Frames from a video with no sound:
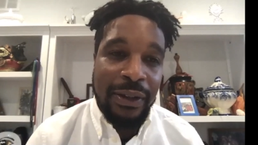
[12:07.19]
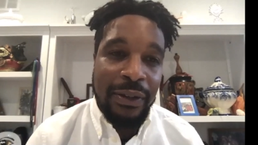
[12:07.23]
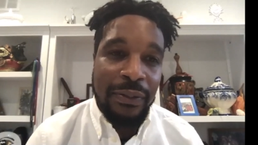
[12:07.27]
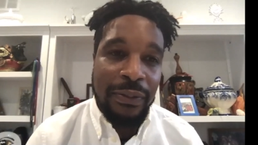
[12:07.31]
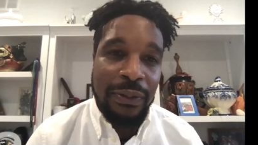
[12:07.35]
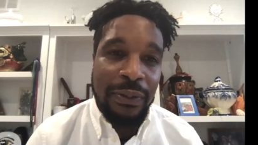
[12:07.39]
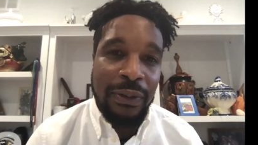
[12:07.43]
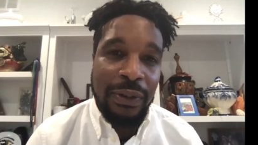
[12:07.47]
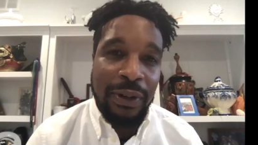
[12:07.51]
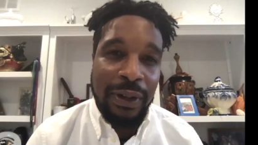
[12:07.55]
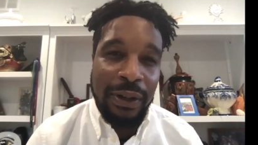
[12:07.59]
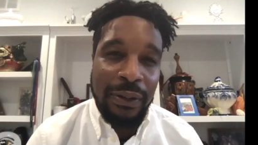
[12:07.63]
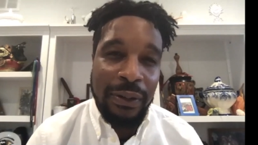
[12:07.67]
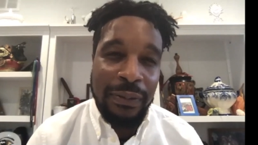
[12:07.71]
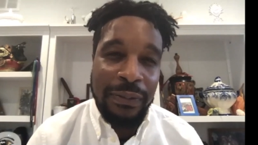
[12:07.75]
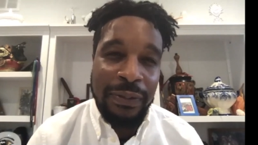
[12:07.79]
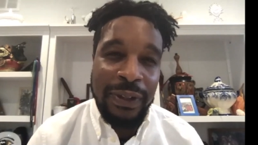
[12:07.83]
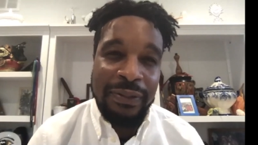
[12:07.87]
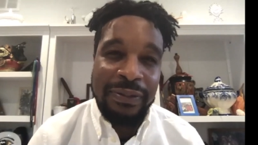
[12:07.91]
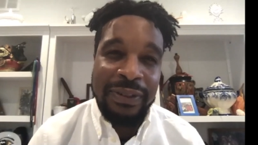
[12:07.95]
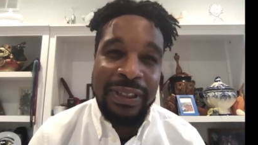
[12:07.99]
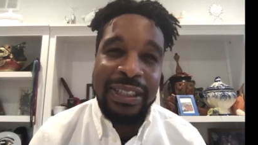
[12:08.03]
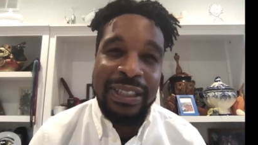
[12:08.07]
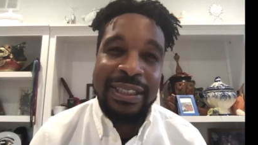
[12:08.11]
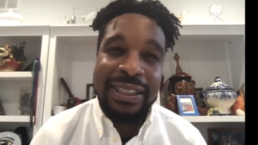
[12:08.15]
for
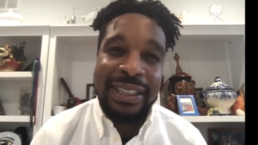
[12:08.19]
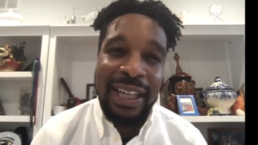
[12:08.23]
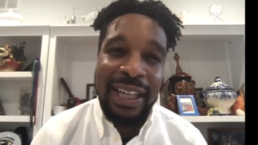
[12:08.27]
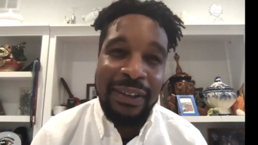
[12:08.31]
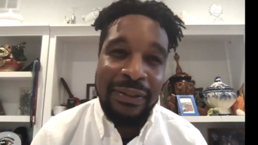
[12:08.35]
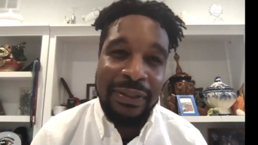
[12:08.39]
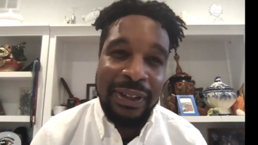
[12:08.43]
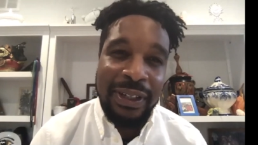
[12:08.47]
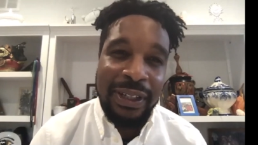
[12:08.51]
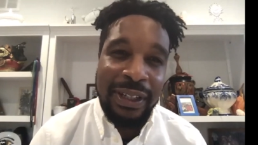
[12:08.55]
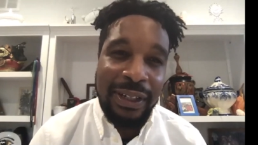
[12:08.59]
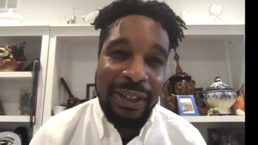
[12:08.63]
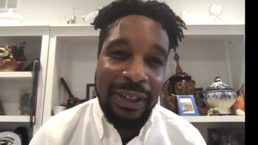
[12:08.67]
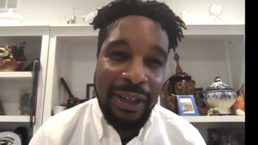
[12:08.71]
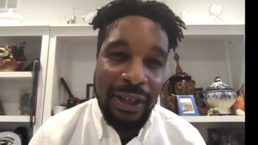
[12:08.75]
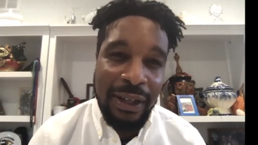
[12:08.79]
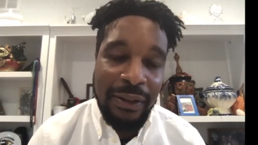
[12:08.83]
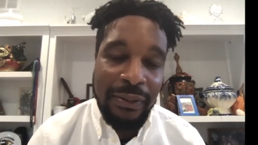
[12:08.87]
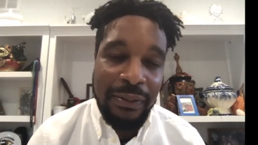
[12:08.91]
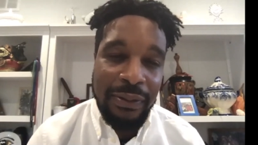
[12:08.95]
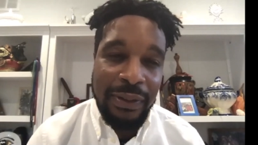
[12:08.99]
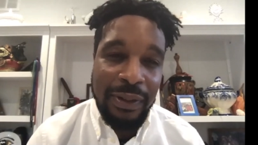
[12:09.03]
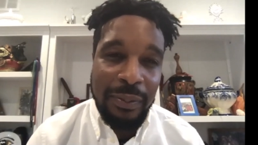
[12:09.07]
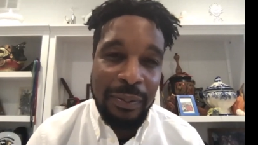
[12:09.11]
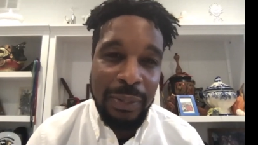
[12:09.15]
57
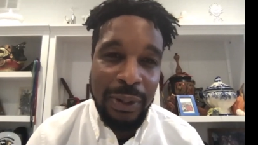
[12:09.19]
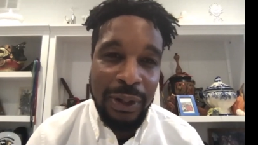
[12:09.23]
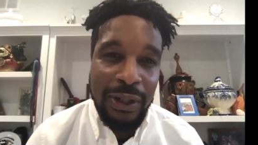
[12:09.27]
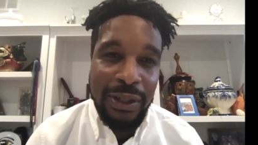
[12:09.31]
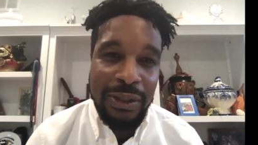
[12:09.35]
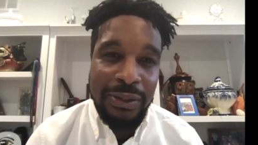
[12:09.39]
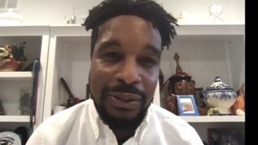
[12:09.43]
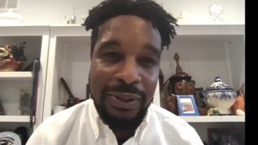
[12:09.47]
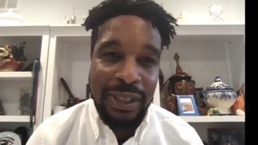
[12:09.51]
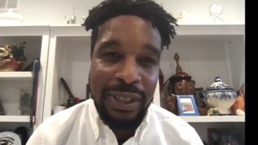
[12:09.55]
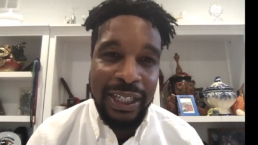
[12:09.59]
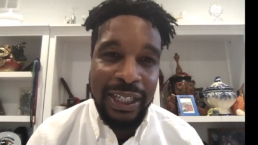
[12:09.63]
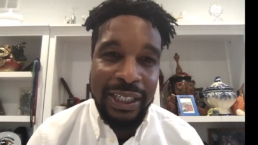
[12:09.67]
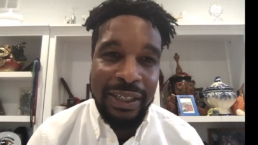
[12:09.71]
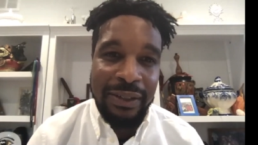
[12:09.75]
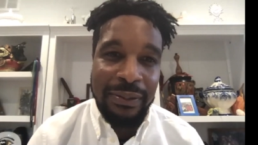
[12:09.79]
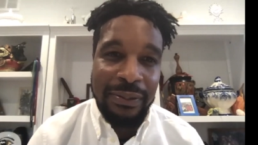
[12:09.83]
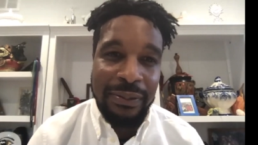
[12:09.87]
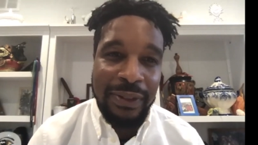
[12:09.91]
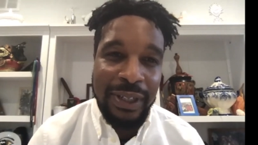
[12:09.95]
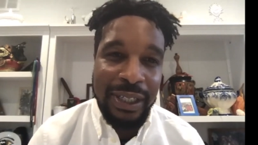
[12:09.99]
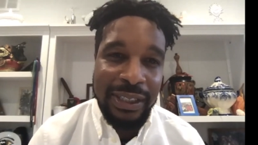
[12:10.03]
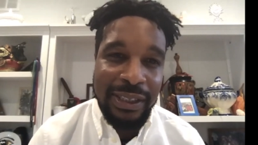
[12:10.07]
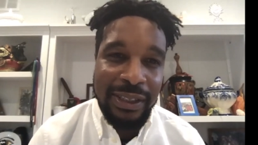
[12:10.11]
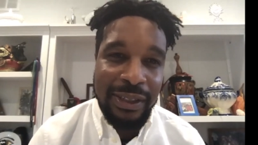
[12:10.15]
of the Burge related
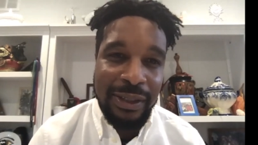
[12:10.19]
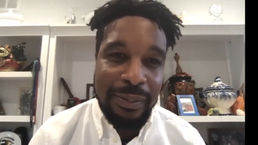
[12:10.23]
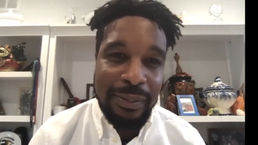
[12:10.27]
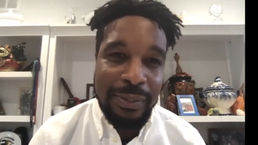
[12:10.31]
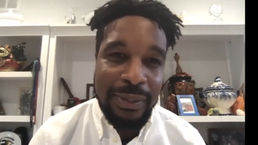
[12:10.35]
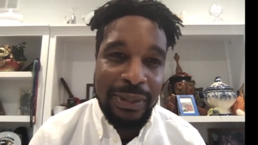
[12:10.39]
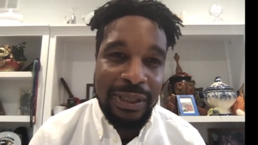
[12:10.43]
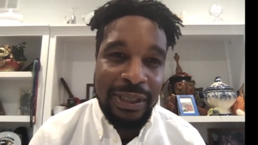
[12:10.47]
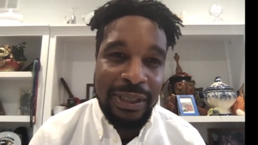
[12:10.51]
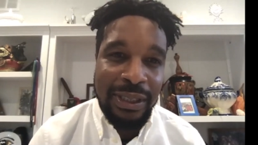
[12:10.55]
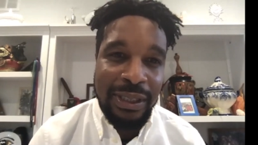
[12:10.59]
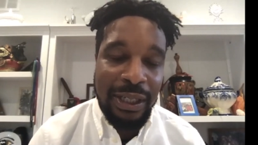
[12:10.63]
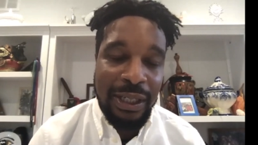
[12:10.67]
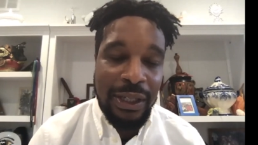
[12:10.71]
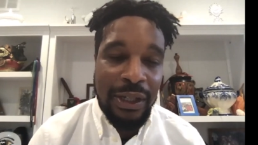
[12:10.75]
victims